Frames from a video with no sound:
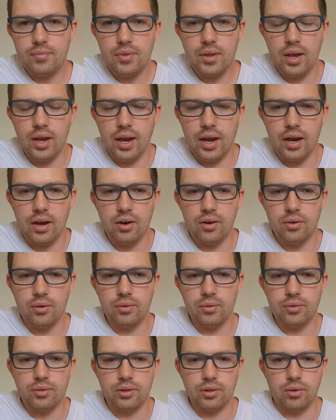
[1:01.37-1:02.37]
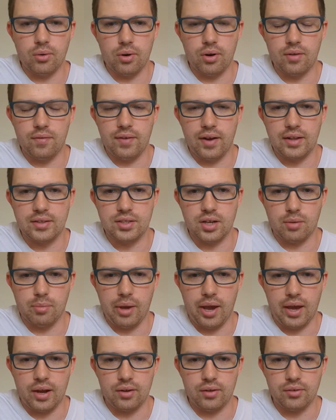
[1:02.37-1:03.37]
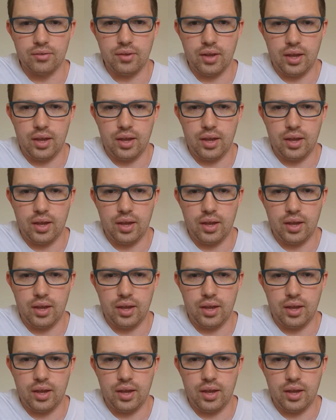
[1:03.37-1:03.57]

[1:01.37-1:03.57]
how the Lord fights our battles,